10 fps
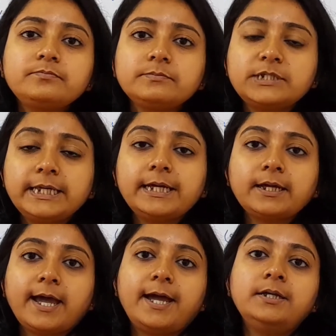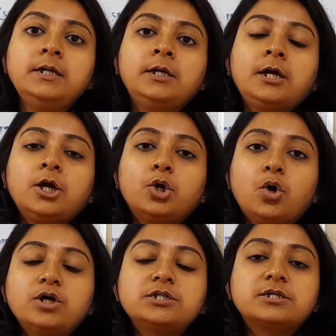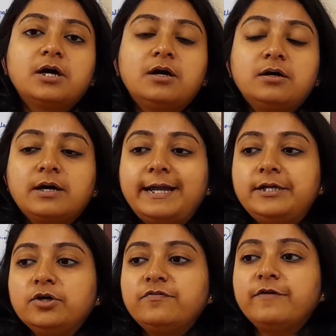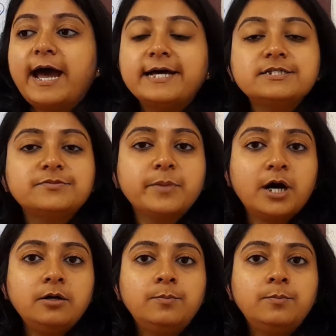they can cause kind of asthma,